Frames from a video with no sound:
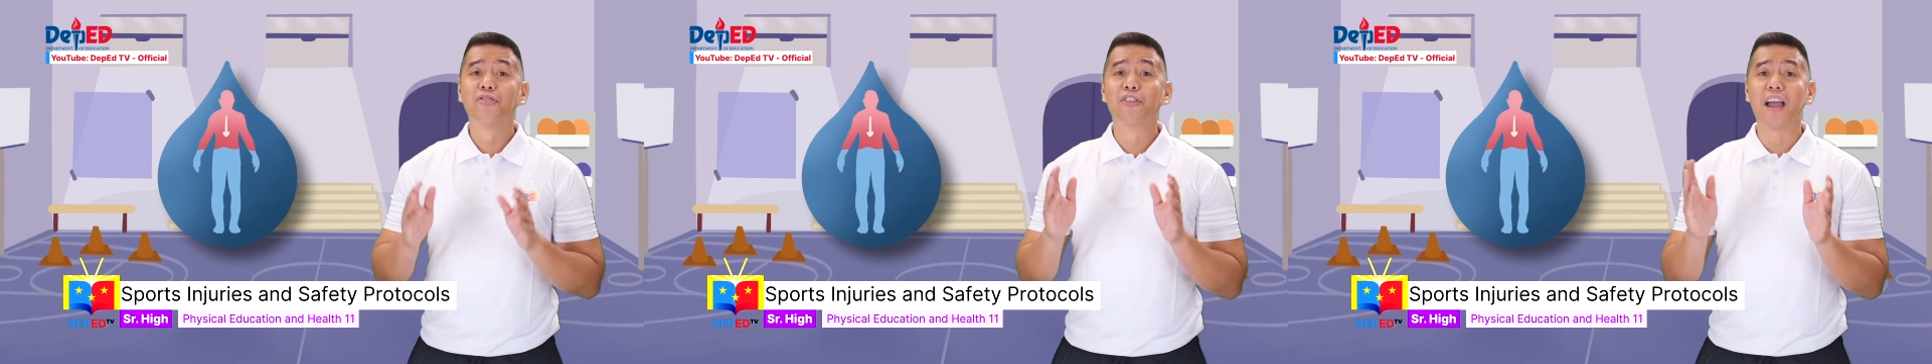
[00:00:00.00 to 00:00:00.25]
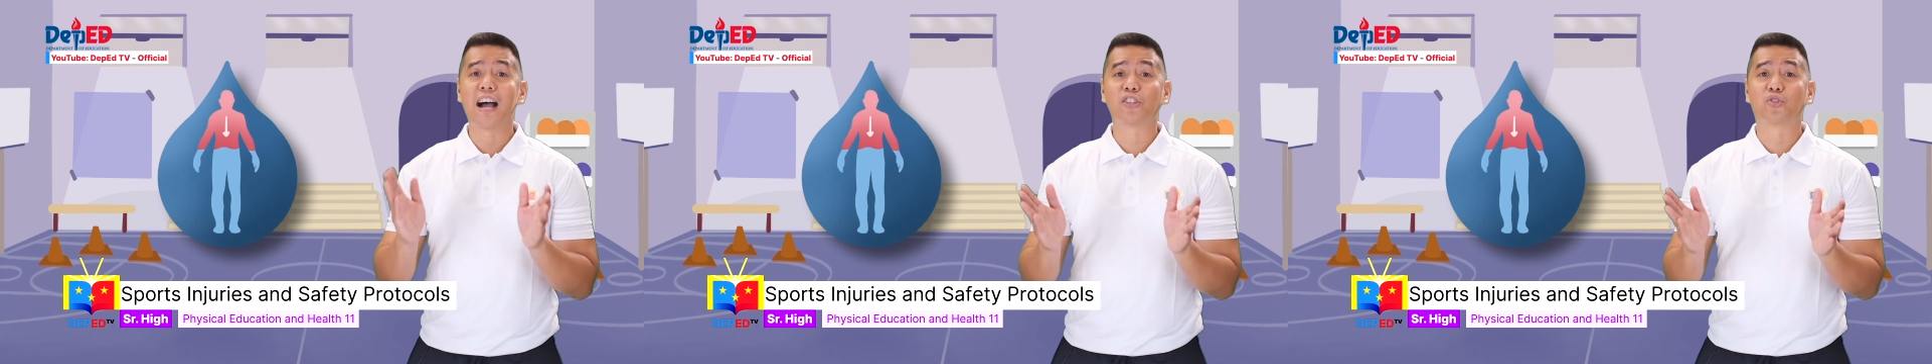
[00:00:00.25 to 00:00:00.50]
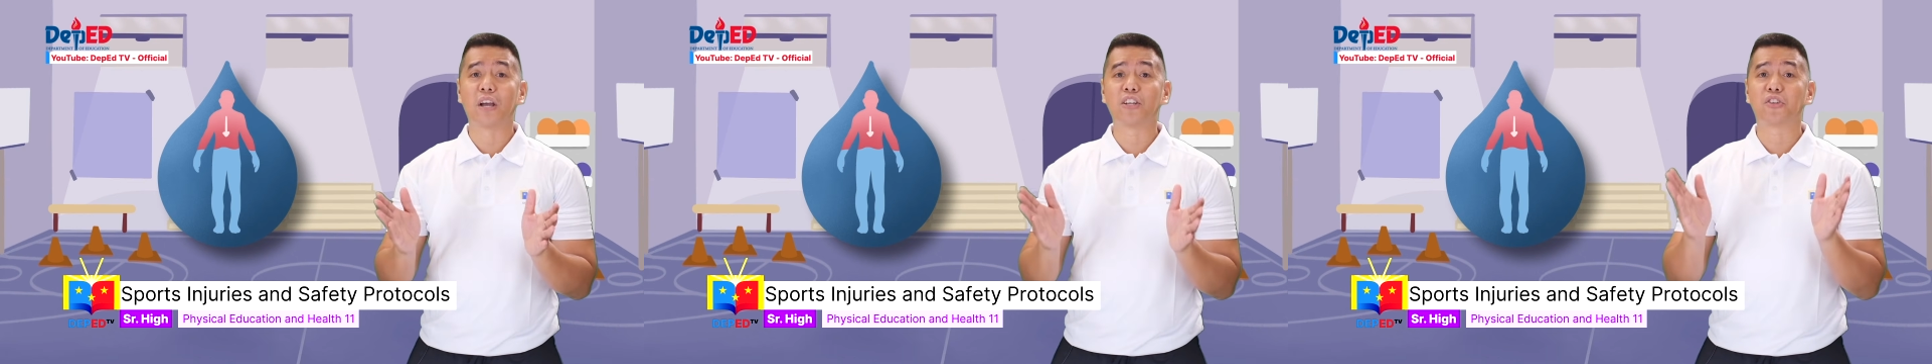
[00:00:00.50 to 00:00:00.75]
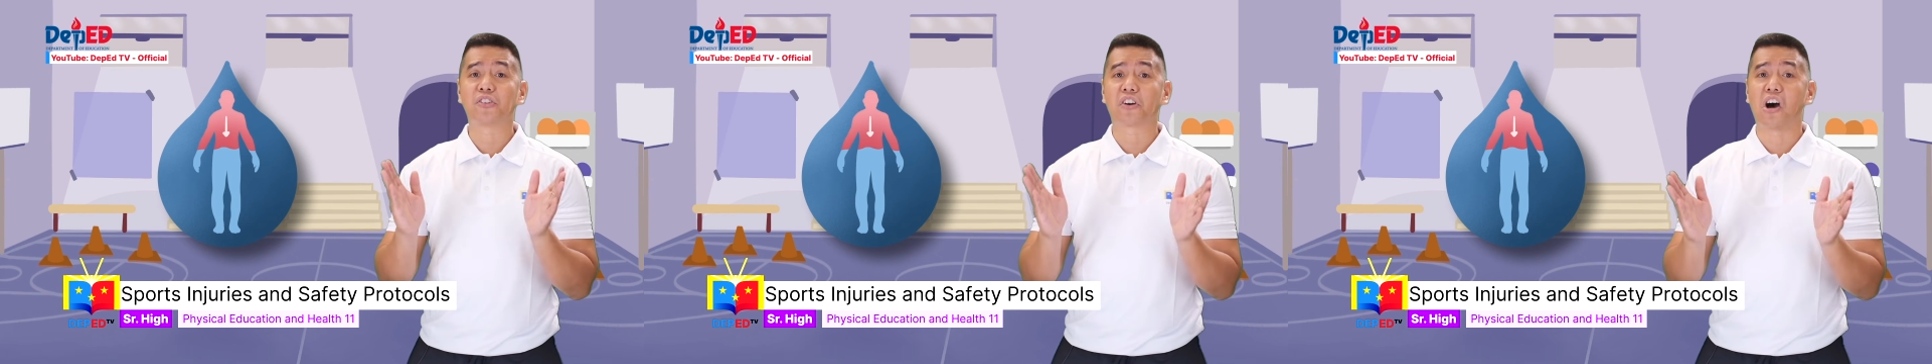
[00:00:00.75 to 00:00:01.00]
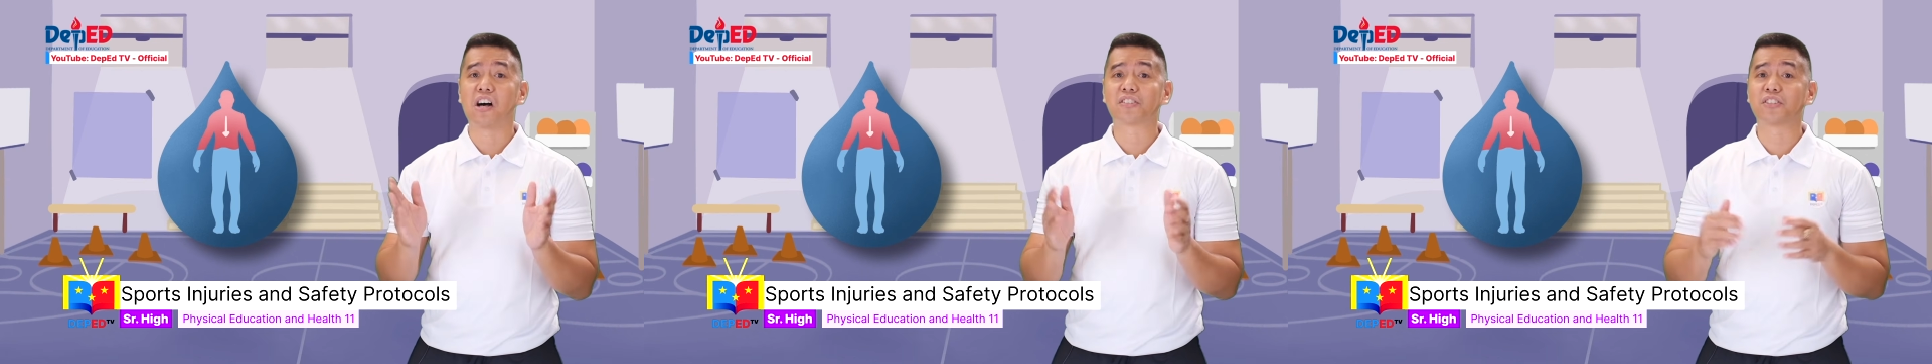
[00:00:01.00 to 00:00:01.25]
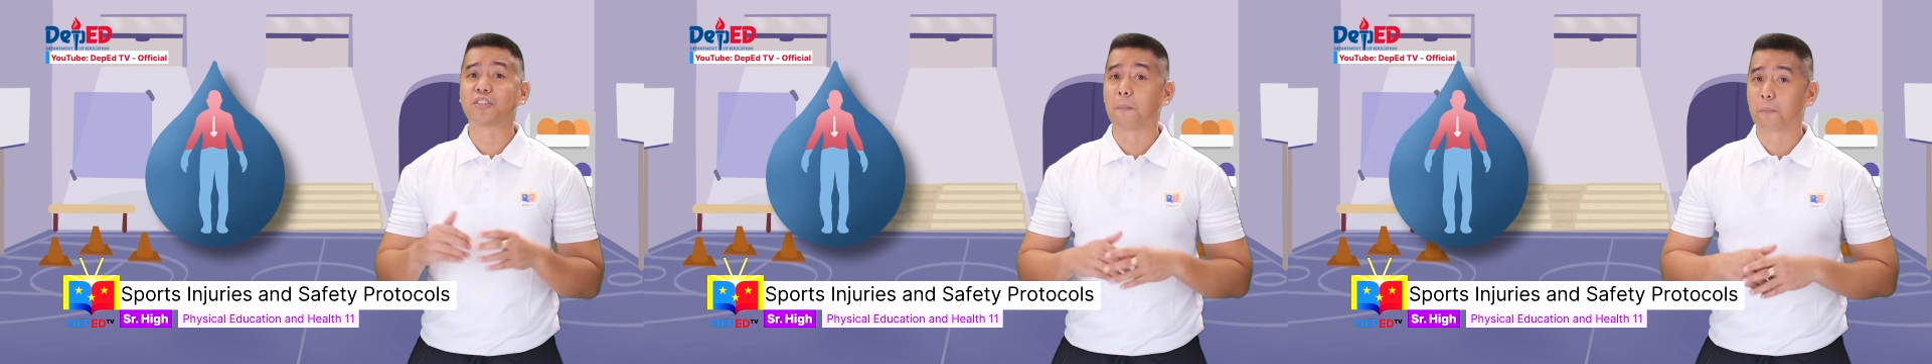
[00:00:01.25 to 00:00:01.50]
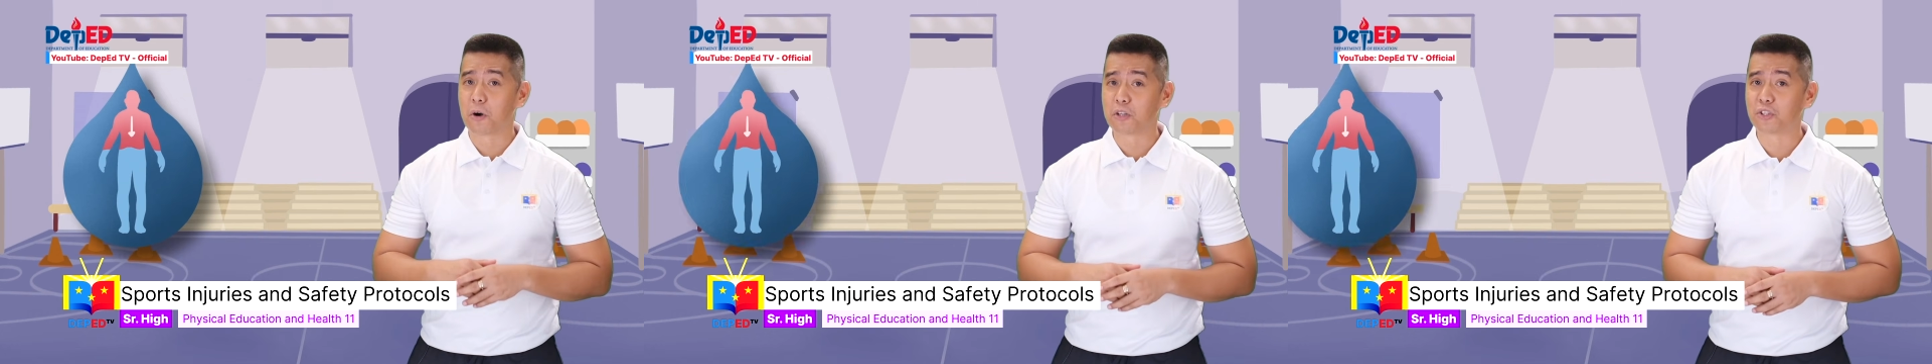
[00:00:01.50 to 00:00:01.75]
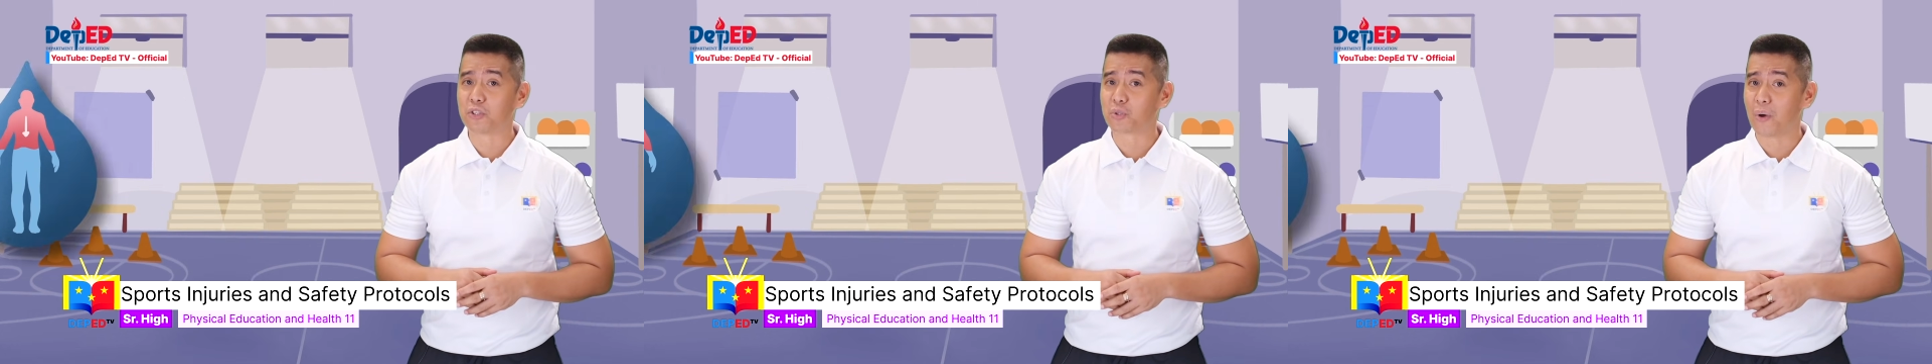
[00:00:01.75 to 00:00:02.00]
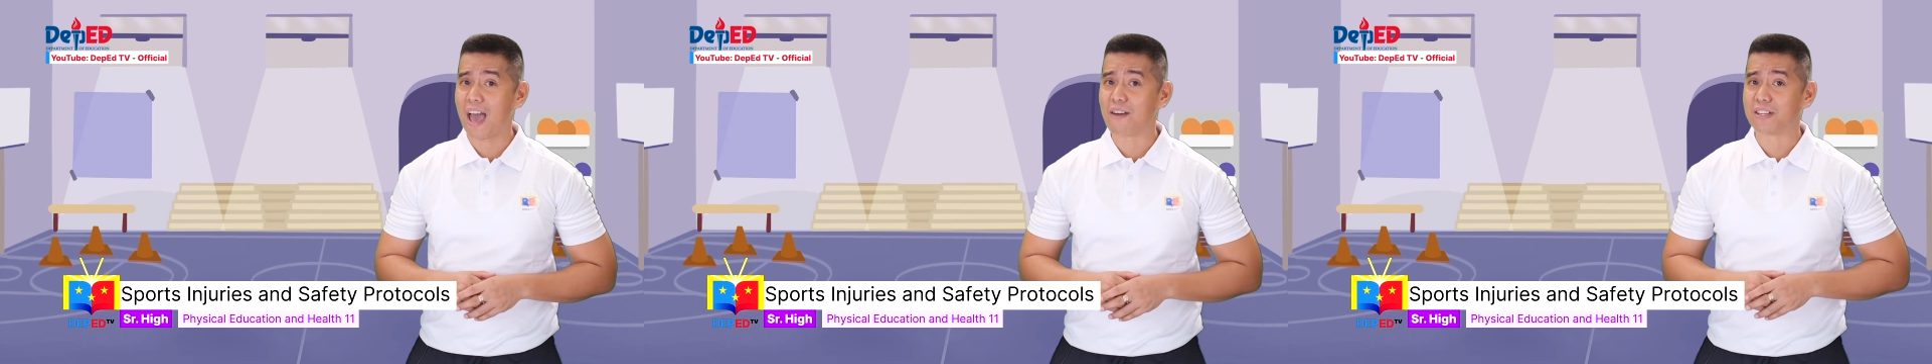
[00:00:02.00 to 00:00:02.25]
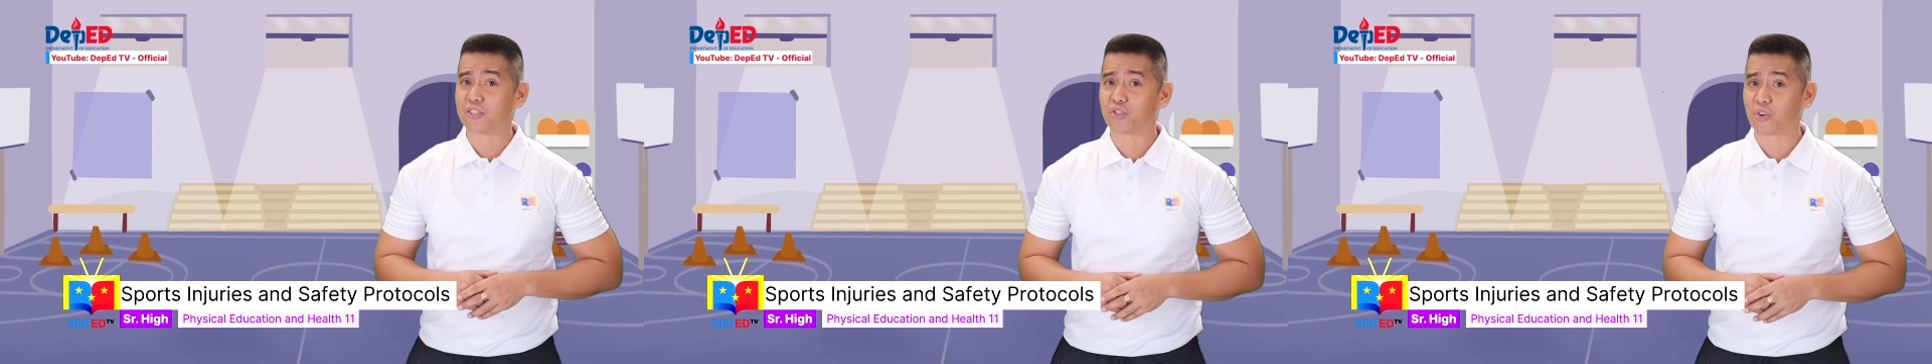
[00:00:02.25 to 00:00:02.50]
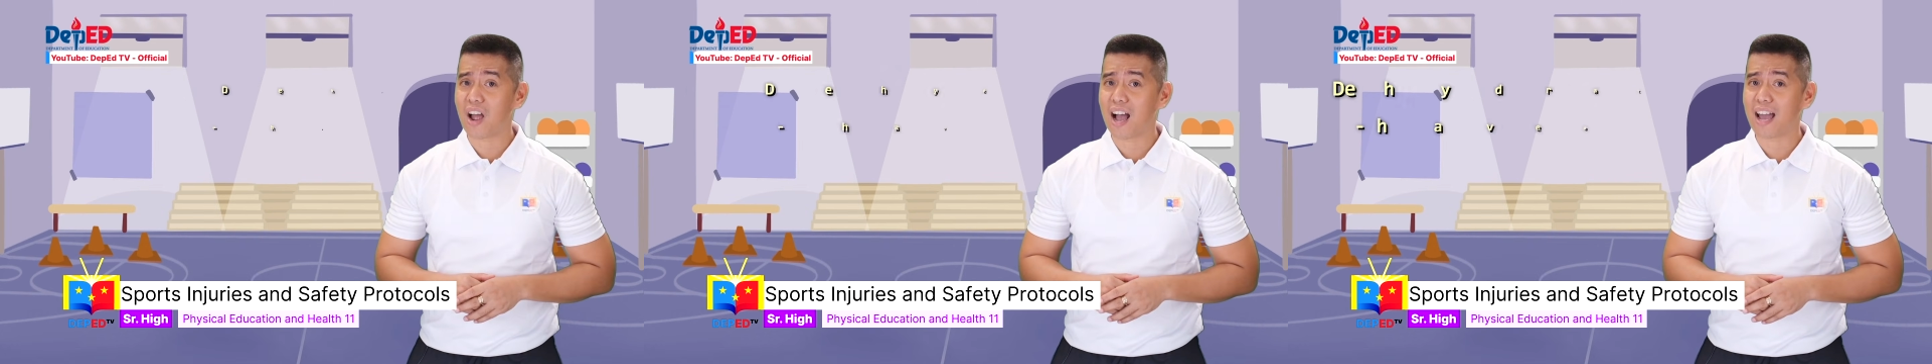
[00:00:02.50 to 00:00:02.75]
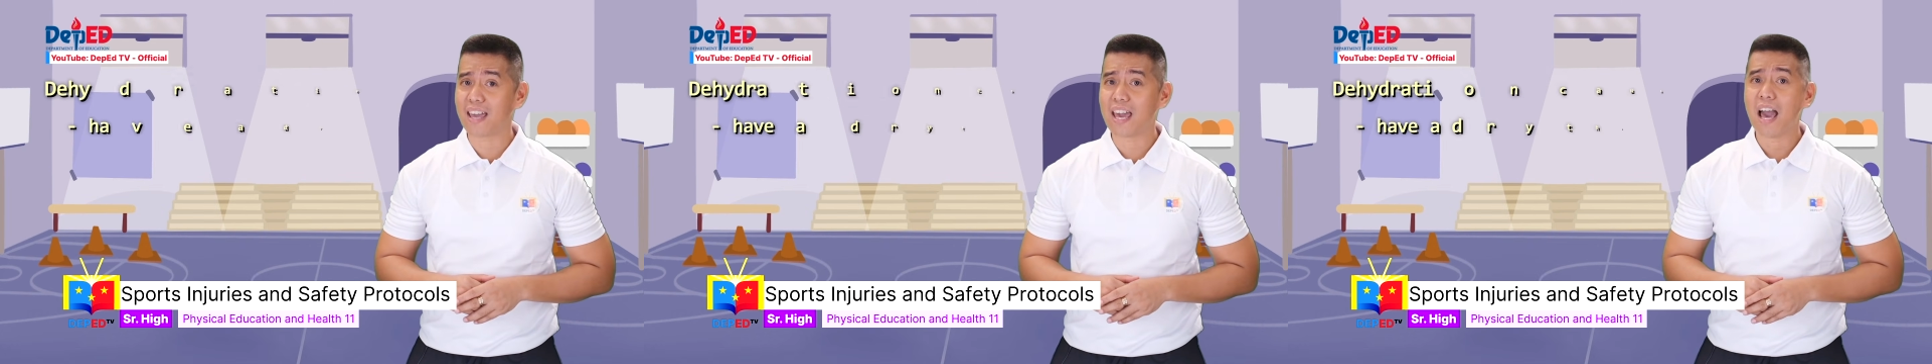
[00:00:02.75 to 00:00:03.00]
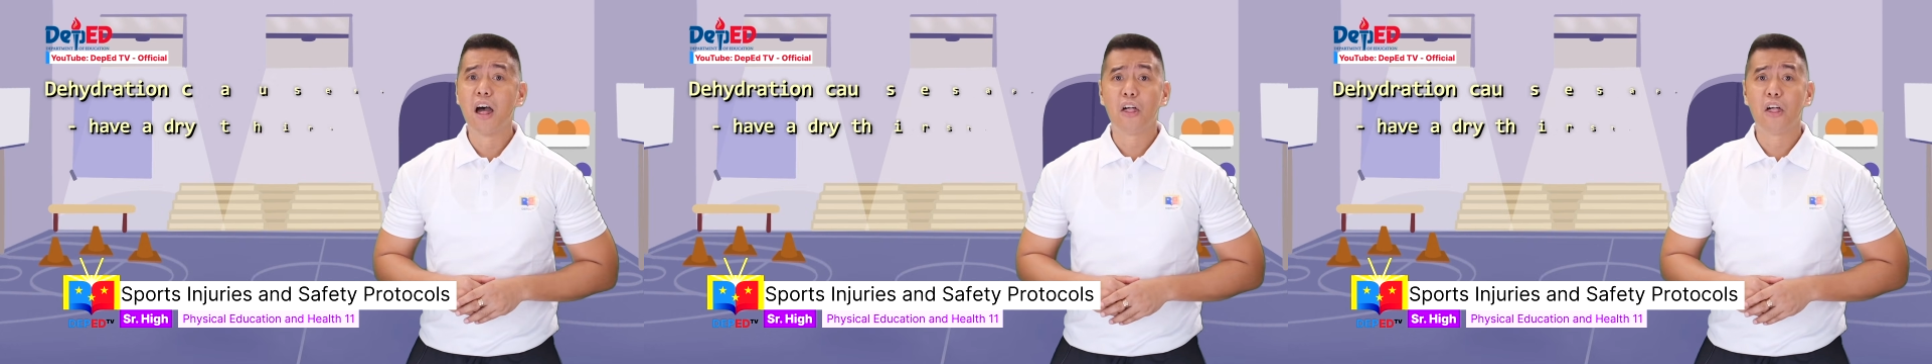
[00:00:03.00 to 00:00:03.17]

Dehydration causes a person to have a dry,